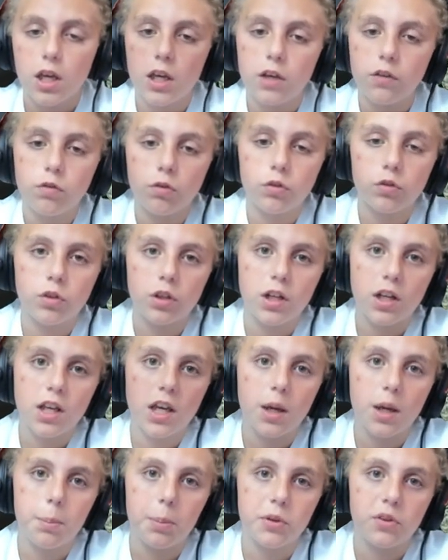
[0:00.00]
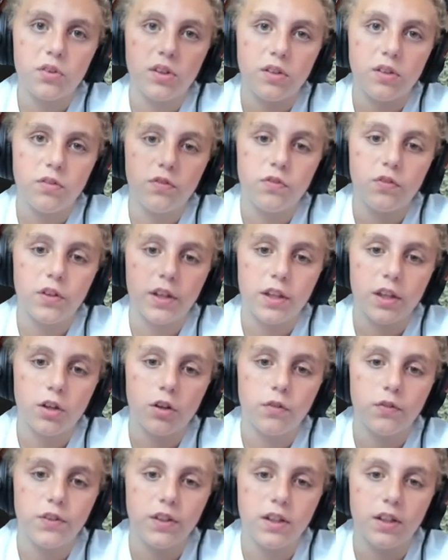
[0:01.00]
If you want to inhibit the filling
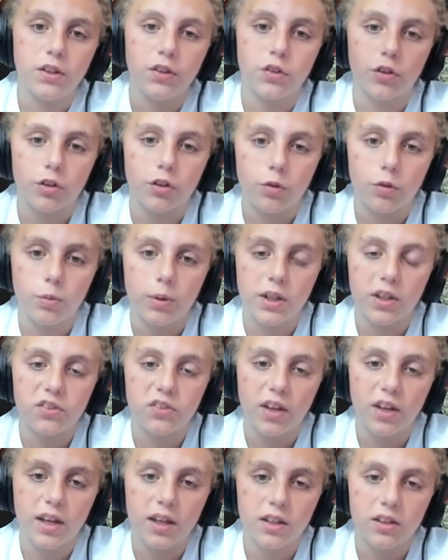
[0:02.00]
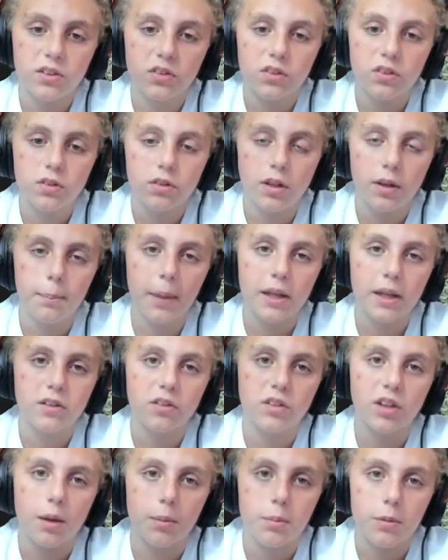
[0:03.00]
of the internal wing tanks,
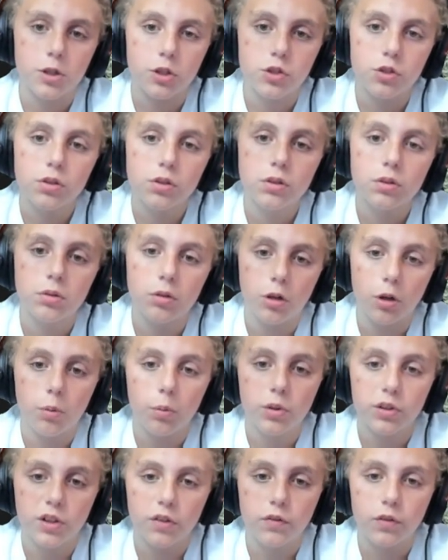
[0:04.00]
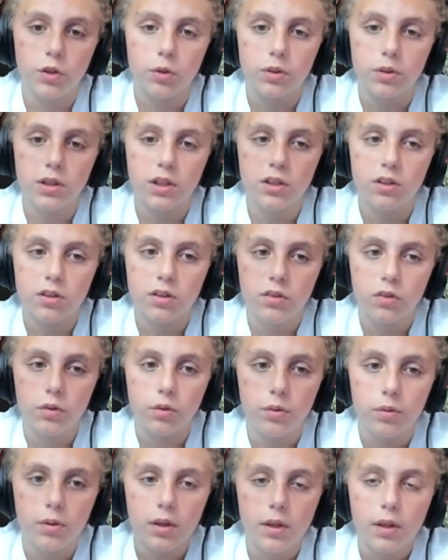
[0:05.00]
battle damage or whatever you need it
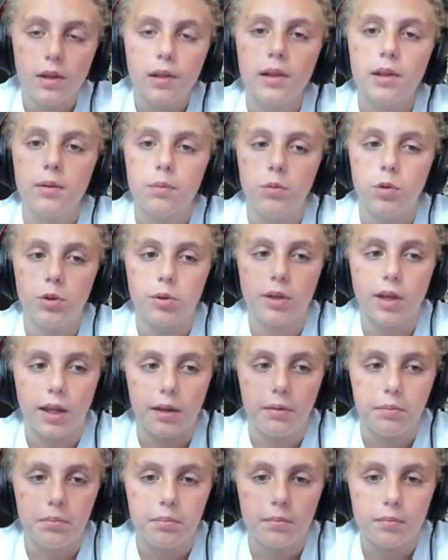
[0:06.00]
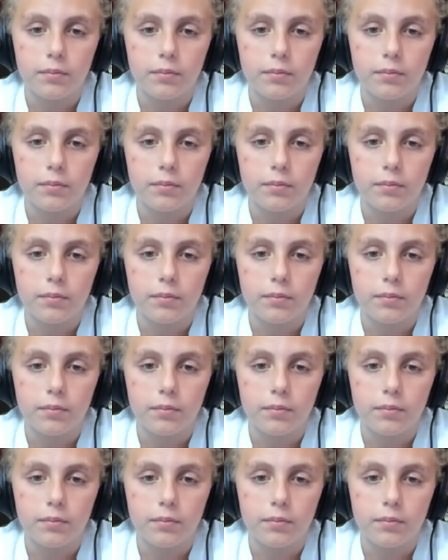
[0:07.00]
to, you can.